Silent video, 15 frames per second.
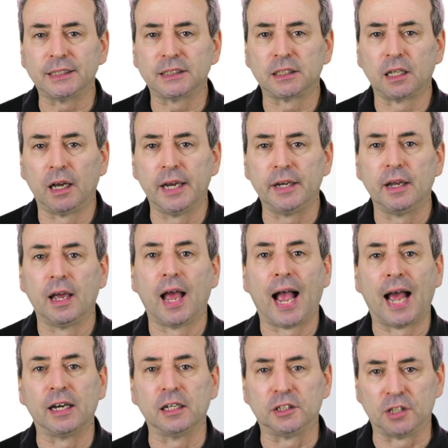side
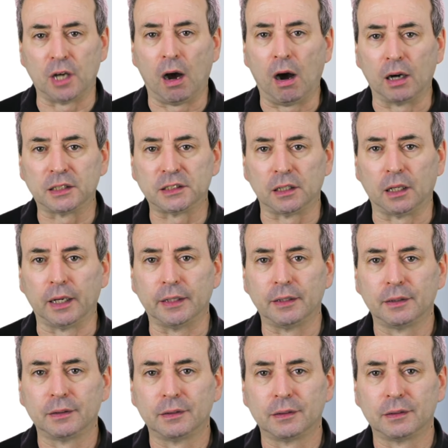and a dark side.